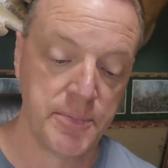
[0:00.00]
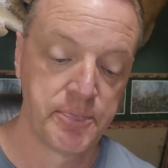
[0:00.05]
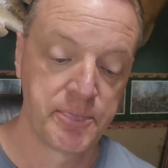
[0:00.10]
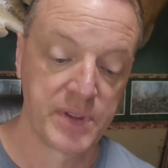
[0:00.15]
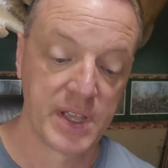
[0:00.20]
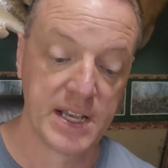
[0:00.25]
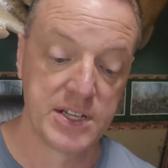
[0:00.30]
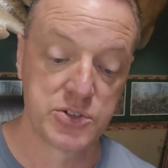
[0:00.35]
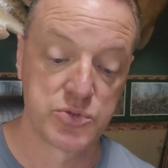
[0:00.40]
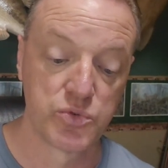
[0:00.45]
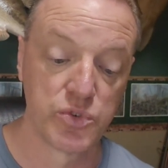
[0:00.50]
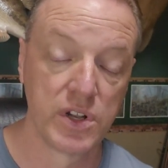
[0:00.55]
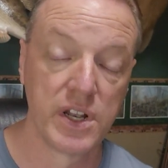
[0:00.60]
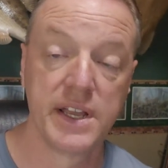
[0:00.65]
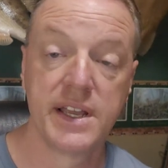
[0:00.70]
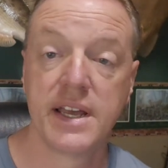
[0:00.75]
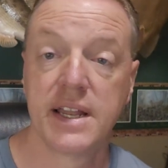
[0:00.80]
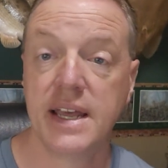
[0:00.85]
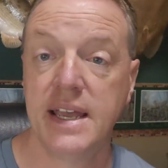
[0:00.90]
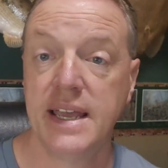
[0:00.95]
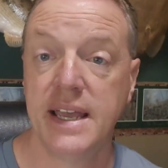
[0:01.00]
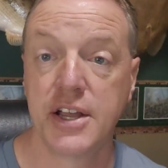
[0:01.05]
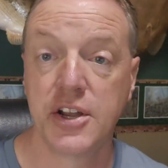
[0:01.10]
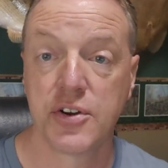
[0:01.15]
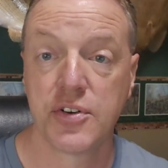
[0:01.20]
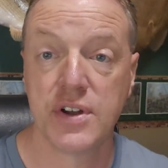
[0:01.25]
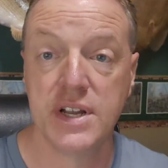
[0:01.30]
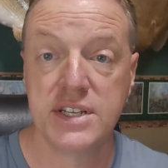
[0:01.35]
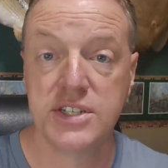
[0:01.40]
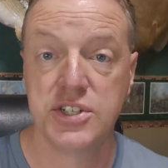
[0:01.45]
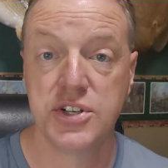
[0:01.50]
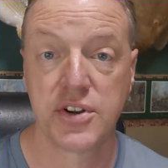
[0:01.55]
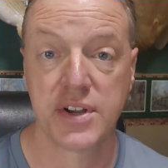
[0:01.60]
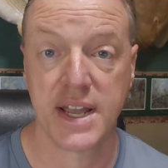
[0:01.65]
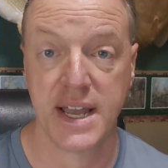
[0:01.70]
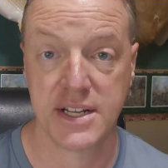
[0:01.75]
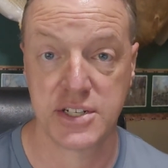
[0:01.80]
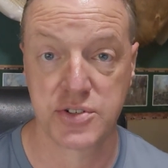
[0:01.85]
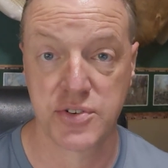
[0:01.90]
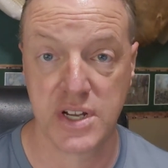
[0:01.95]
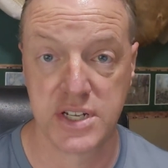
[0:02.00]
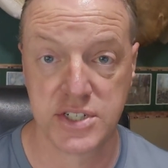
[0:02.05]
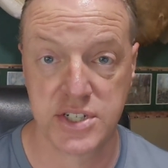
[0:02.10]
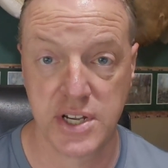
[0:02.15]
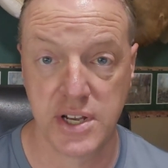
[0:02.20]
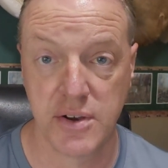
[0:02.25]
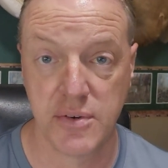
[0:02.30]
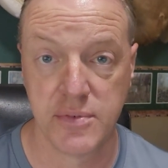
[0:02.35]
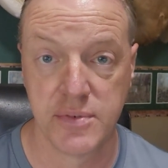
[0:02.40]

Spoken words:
is really going to increase your catch ratio.